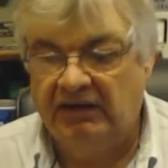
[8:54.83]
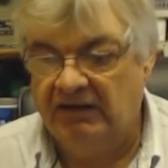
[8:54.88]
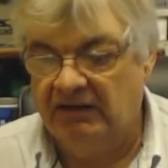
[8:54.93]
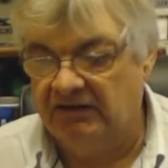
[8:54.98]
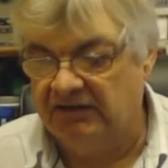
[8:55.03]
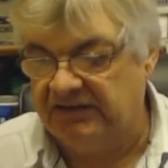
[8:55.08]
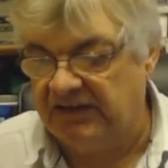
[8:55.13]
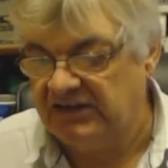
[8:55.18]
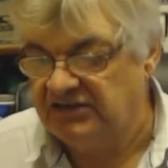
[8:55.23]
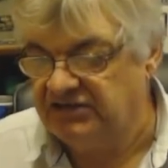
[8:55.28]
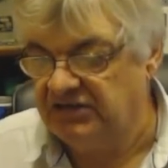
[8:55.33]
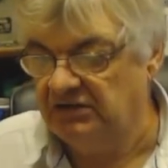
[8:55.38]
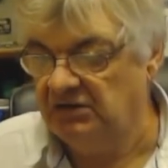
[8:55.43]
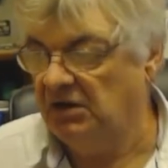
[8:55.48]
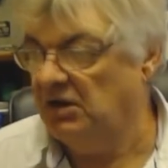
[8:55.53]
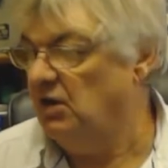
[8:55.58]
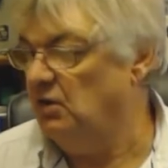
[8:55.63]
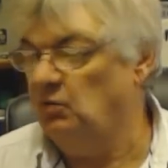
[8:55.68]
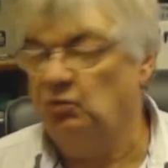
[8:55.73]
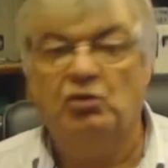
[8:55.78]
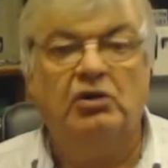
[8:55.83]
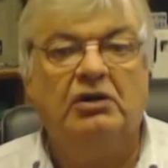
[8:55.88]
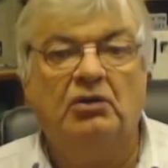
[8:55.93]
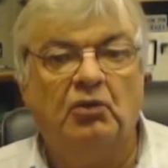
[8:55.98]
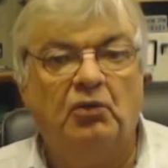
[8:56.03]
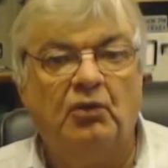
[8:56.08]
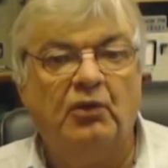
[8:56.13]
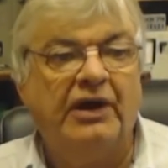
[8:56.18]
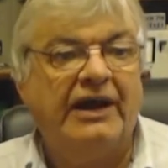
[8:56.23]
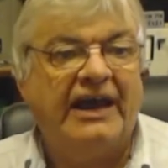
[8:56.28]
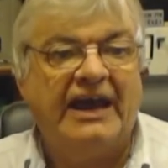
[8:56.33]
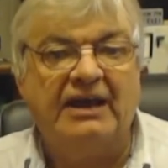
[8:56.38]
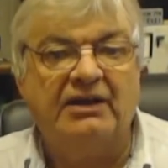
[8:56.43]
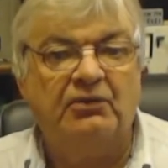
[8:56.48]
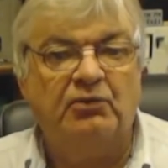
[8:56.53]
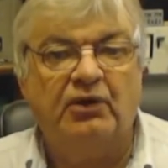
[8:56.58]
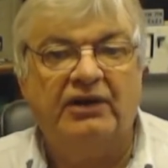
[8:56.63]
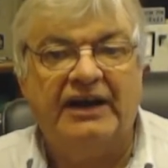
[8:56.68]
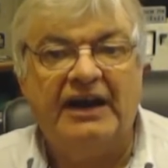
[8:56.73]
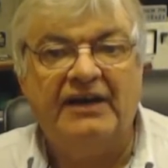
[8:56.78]
Okay, so
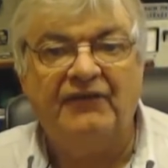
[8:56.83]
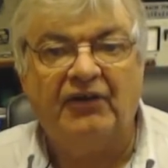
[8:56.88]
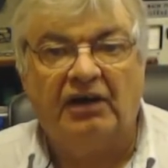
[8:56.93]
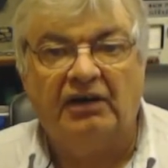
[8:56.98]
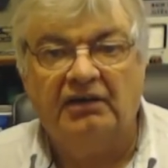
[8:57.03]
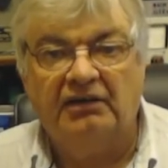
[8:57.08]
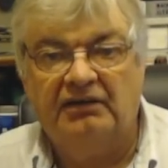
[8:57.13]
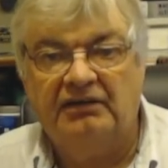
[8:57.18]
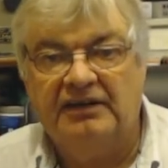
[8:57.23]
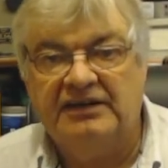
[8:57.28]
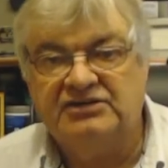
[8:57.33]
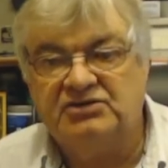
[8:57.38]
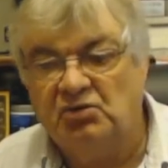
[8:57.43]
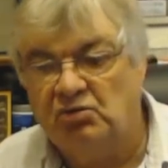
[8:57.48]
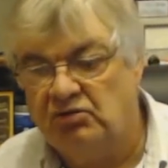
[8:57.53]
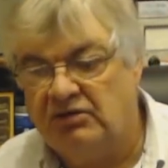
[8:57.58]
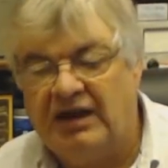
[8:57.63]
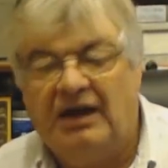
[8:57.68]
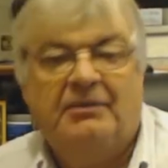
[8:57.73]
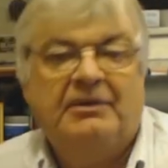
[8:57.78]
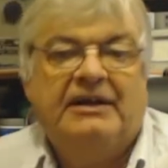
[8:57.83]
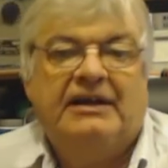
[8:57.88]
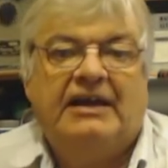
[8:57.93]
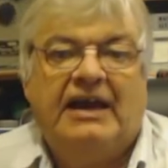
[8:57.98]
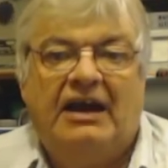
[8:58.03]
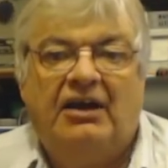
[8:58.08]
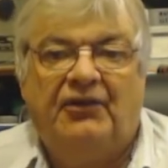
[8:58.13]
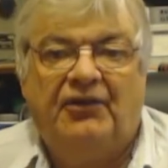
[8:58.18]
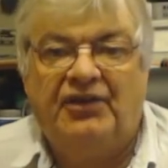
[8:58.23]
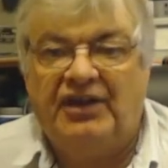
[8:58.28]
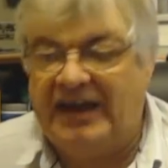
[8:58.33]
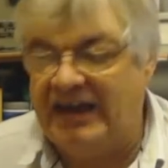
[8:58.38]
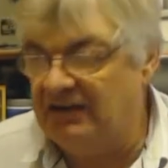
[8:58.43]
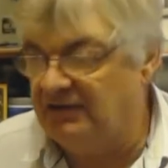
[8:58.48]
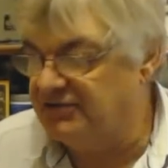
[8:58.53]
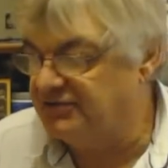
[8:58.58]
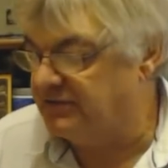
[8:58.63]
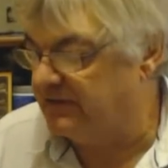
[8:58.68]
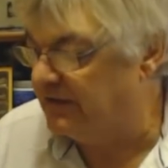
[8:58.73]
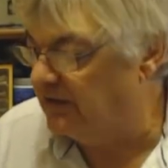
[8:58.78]
wherever it's all coming out of the
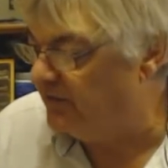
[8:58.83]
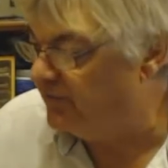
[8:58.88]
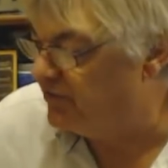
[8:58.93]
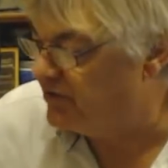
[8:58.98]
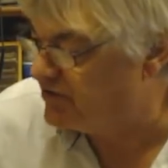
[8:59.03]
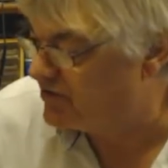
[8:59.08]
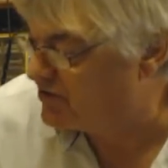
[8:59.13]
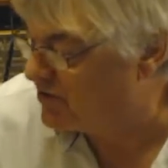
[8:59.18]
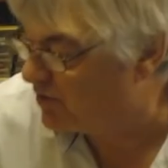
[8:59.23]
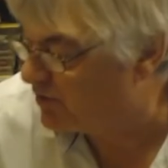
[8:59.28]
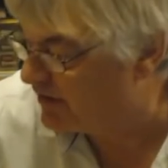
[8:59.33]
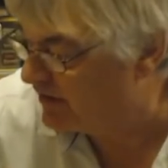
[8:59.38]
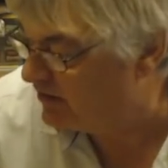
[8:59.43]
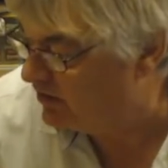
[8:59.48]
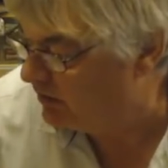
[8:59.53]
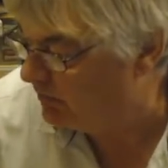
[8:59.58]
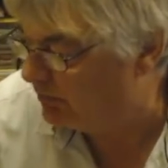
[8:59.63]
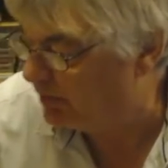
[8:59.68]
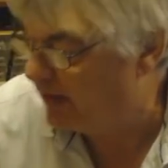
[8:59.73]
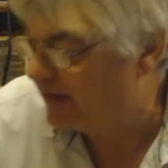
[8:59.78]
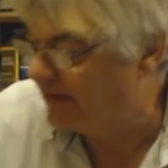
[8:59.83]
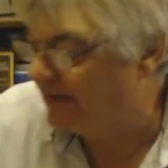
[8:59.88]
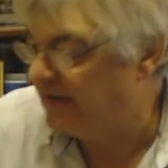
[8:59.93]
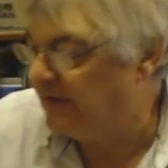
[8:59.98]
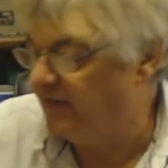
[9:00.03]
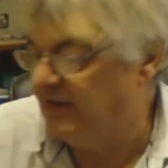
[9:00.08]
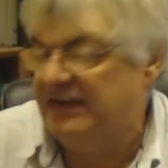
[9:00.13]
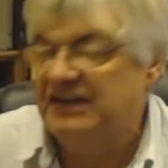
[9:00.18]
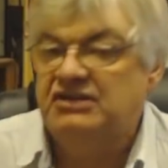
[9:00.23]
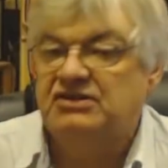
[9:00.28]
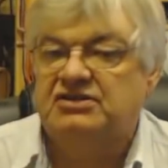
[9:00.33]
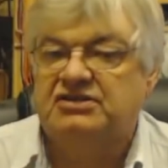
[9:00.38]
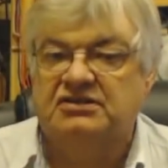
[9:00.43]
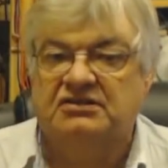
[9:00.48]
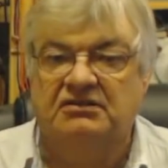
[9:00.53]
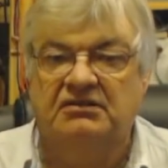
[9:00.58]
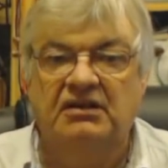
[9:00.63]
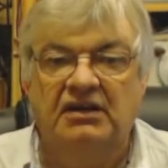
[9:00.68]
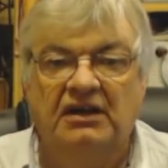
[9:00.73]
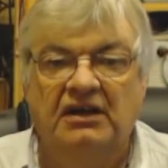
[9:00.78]
house, every socket you plug anything
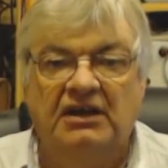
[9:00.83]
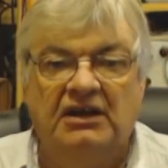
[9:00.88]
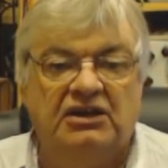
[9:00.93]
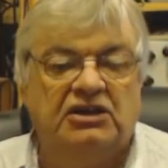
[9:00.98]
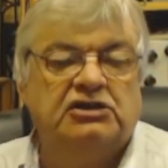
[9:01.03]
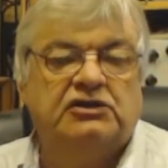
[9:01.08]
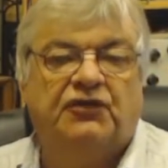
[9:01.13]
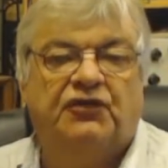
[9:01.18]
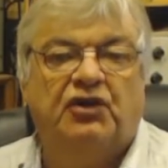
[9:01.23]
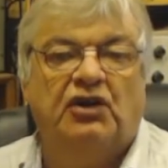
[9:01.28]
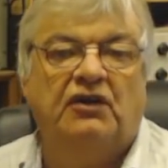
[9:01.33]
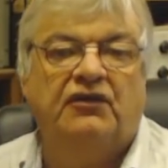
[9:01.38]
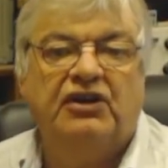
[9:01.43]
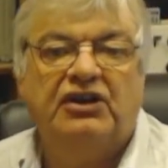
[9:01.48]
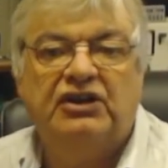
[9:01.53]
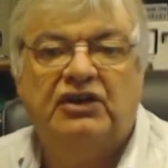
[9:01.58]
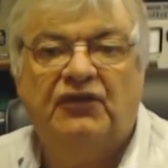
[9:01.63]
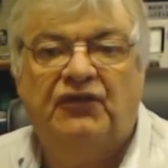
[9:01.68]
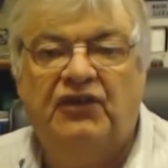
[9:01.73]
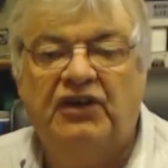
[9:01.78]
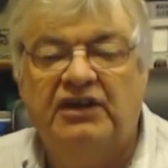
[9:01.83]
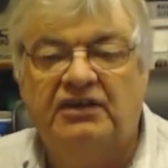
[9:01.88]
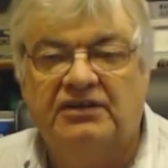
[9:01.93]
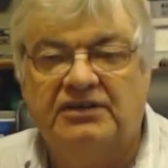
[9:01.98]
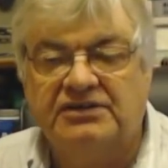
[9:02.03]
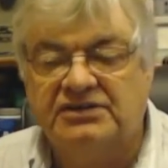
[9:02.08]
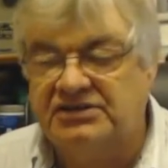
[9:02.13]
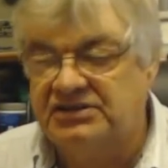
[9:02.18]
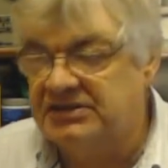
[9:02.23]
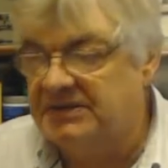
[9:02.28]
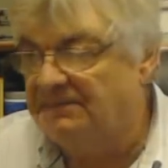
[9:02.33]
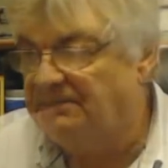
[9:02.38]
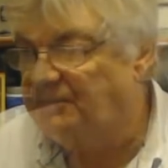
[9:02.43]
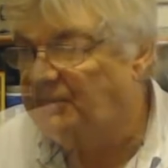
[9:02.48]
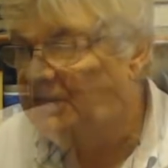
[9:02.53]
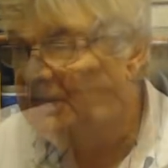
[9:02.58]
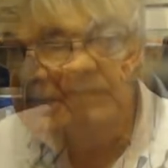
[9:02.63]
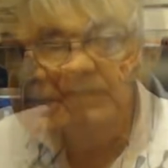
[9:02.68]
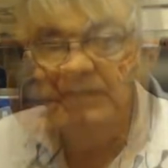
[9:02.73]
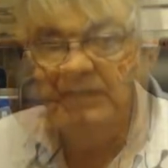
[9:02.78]
into is full of interference.
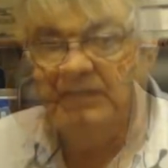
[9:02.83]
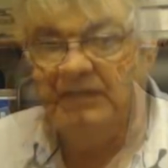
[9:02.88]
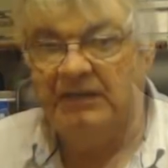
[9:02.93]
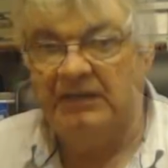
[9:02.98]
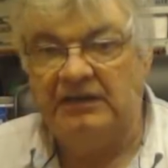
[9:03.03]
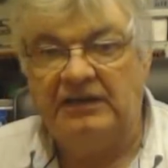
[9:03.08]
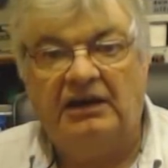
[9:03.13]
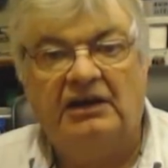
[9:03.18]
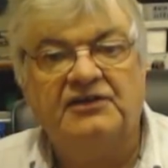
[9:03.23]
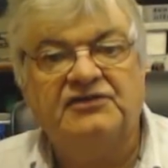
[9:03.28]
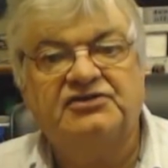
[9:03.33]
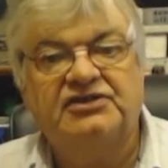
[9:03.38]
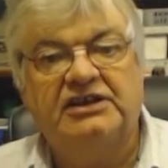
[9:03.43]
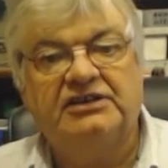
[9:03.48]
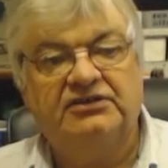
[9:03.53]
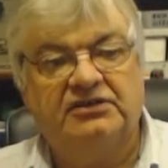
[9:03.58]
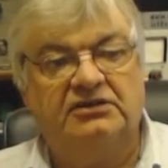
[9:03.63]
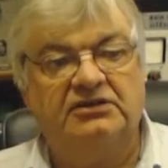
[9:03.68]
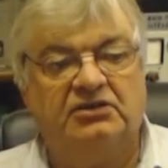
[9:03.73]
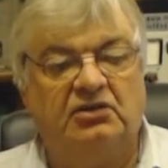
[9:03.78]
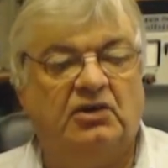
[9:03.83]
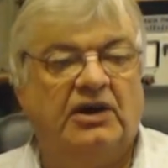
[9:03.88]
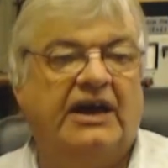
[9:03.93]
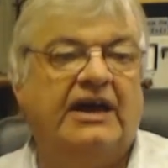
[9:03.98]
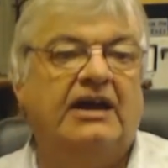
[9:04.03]
Now, I've said that your